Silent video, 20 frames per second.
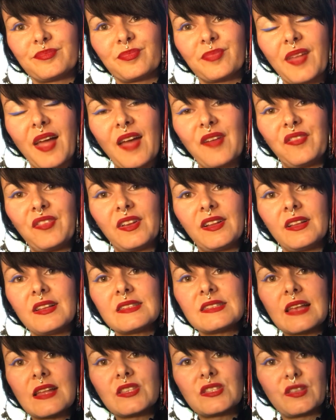I feel a
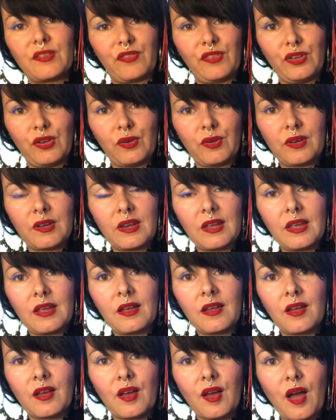sense of
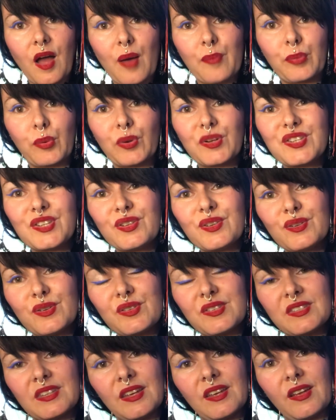unity, but what do you
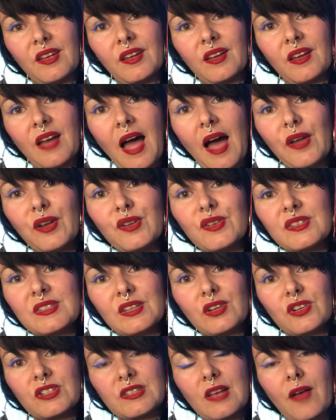see? How do you see
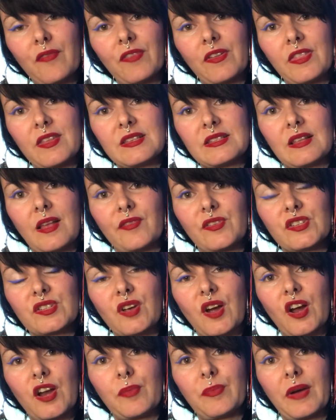yourself in this Lovers
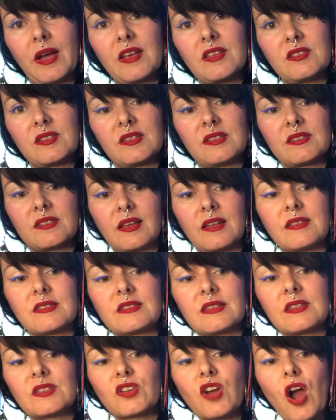card, Pisces Suns?
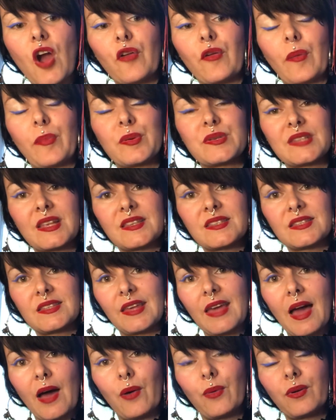This card represents
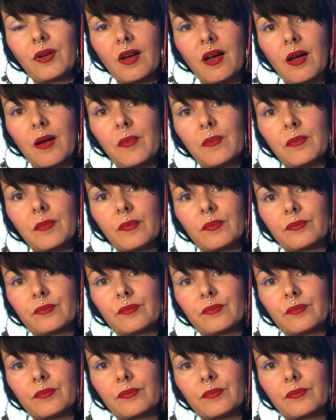the outcome.